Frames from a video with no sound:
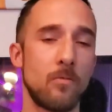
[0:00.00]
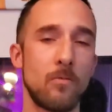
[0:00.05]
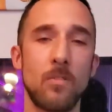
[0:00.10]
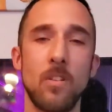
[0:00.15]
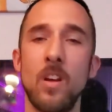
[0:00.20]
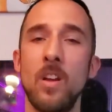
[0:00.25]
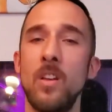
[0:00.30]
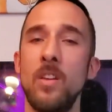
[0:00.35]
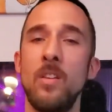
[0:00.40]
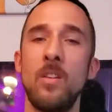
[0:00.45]

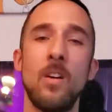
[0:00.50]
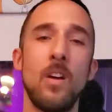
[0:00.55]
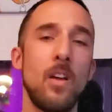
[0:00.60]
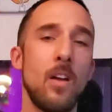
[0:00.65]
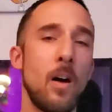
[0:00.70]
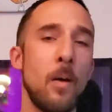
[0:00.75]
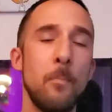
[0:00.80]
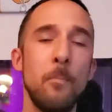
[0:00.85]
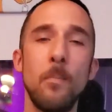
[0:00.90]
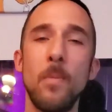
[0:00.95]
run
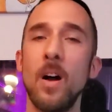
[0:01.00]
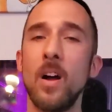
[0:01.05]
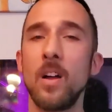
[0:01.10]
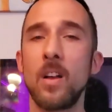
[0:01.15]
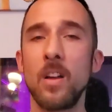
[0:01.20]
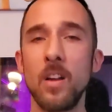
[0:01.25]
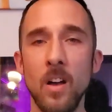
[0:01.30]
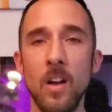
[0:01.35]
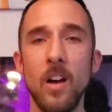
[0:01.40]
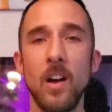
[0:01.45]

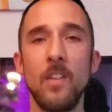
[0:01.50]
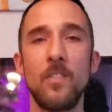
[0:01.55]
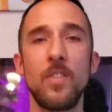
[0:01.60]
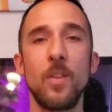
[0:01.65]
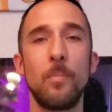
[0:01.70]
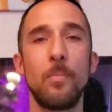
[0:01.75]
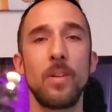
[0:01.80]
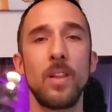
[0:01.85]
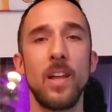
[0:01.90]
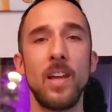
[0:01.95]
amok
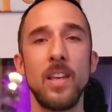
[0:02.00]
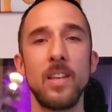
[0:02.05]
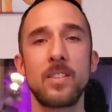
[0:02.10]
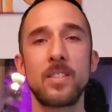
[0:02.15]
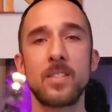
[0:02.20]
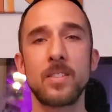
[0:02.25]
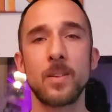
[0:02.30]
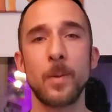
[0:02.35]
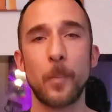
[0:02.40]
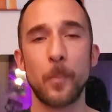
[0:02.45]
of the
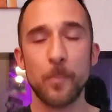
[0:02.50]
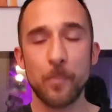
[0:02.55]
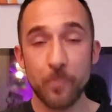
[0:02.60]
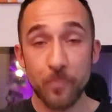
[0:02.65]
place.